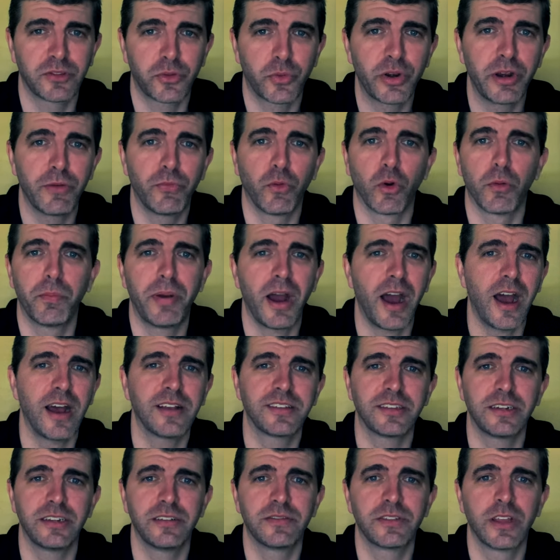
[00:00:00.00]
three or four
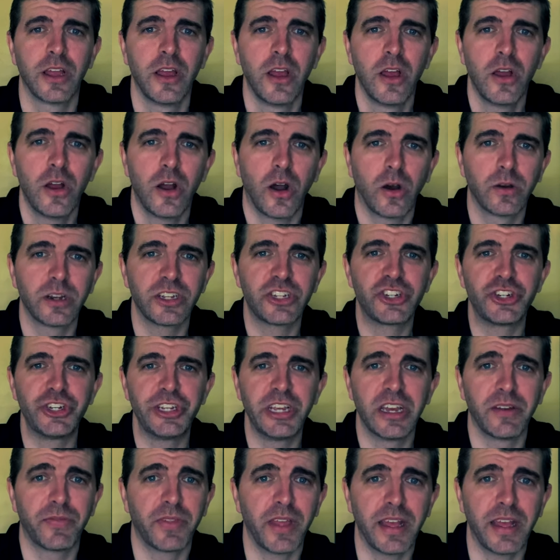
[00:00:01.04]
positives on a ship.